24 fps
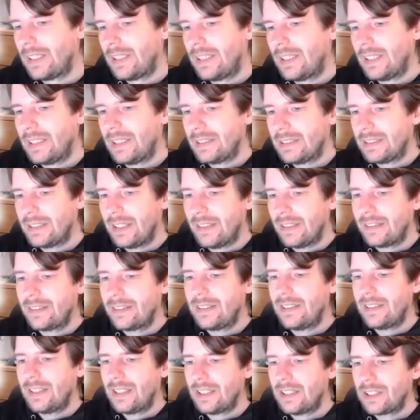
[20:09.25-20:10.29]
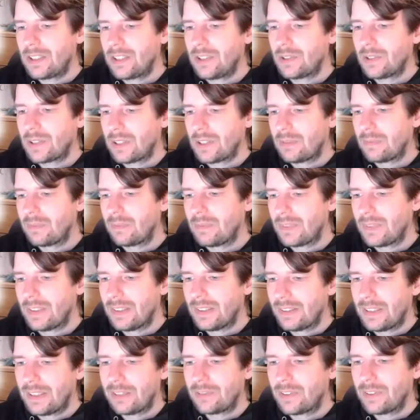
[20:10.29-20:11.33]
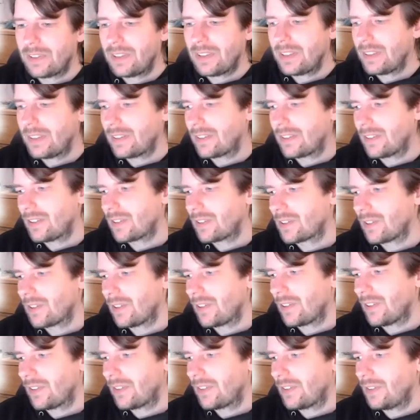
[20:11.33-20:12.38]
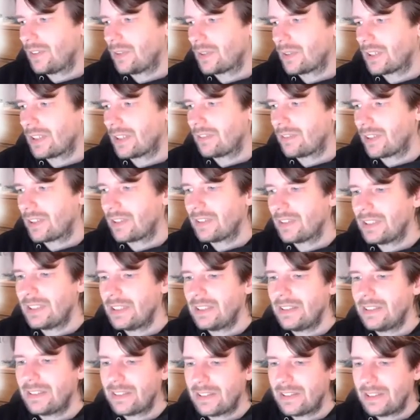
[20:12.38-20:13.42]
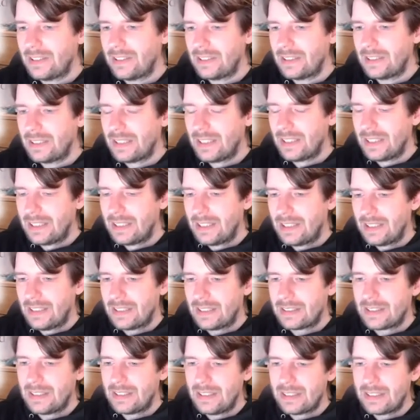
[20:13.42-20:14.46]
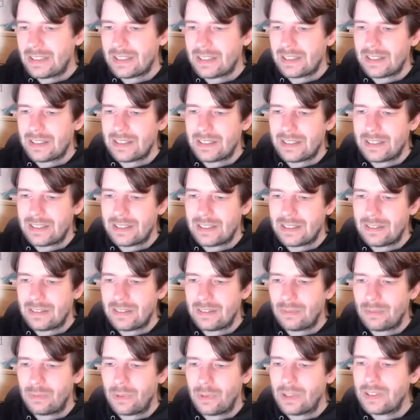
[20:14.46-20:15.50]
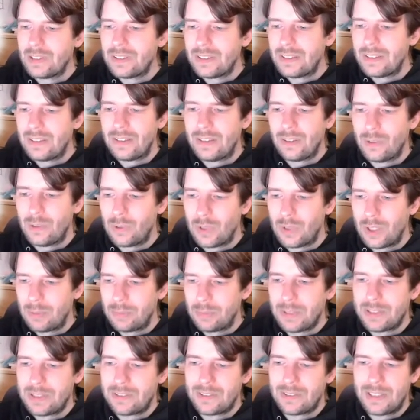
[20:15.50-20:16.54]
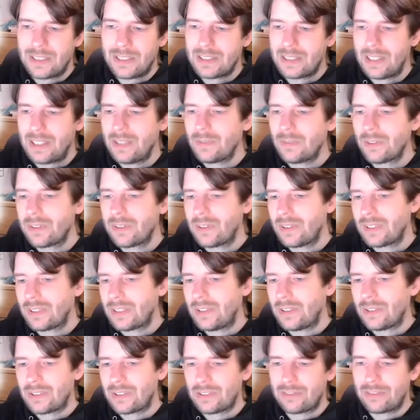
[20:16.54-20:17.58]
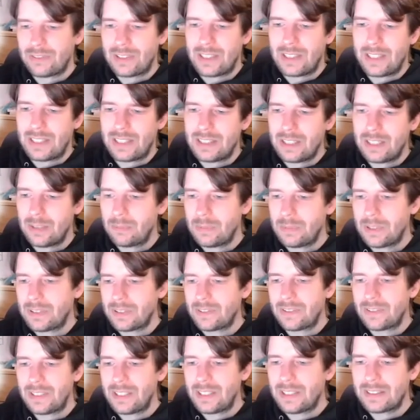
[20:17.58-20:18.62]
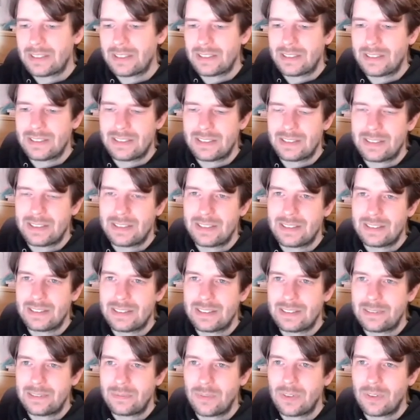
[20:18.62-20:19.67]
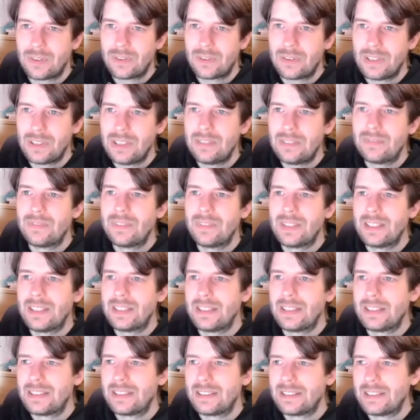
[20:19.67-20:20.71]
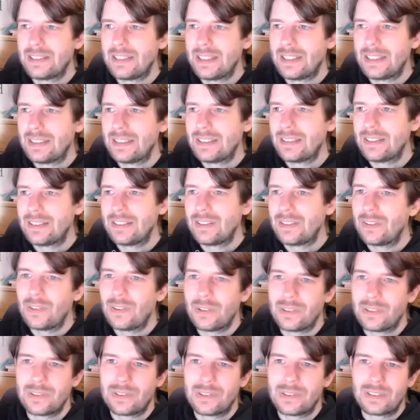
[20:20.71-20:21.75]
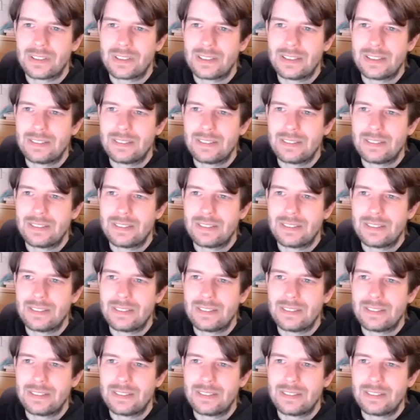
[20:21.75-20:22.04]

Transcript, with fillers: And in SDH, you can, since everything is synchronous, you can very easily uh, take one lower bitrate time slot out of a higher bitrate uh, um, stream uh, and or or